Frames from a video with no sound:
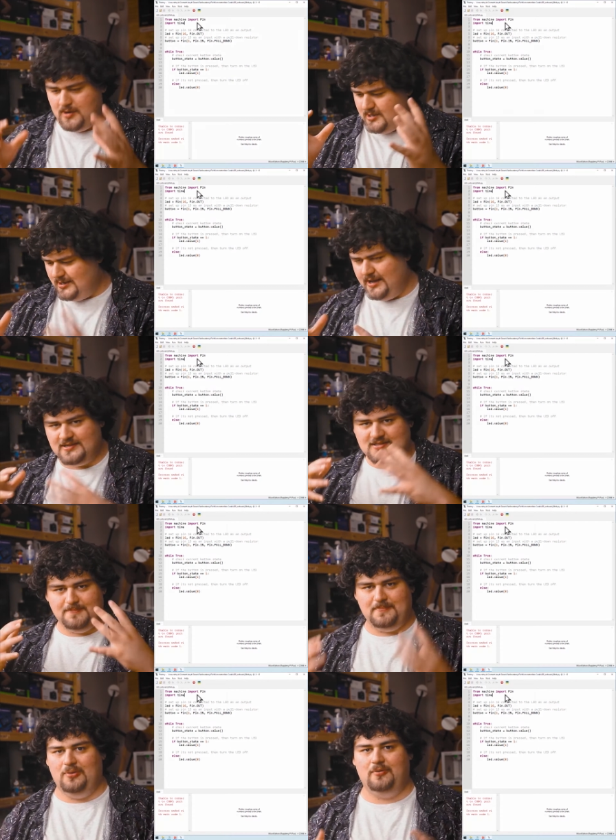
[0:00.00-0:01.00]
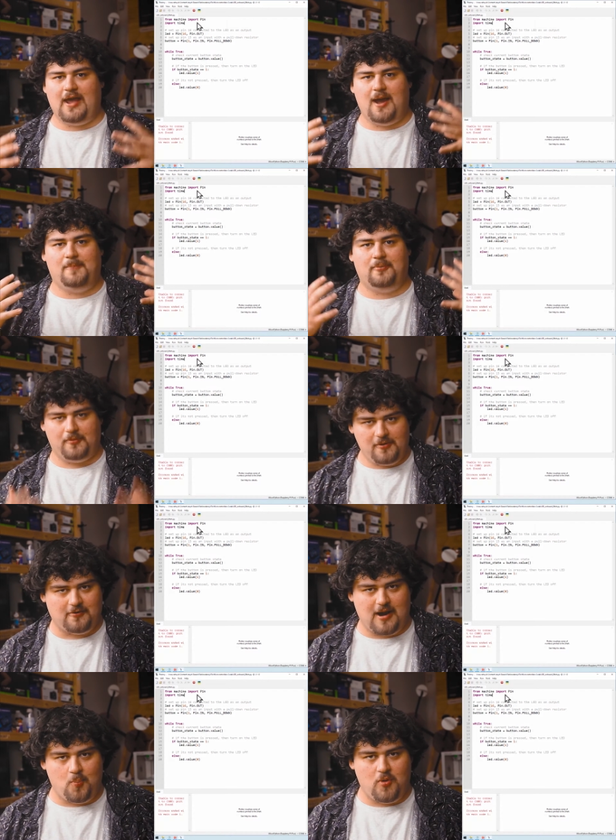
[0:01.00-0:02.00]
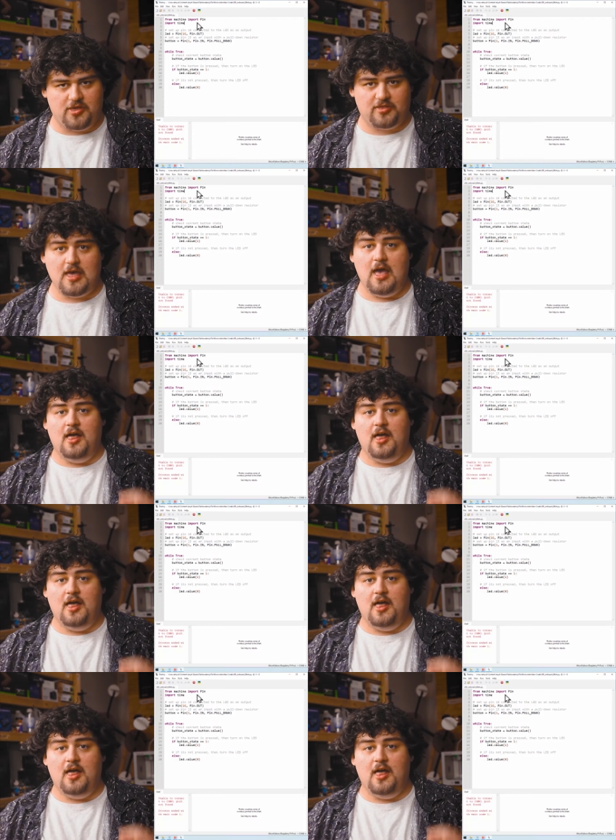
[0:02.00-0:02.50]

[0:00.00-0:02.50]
we need to build our program with.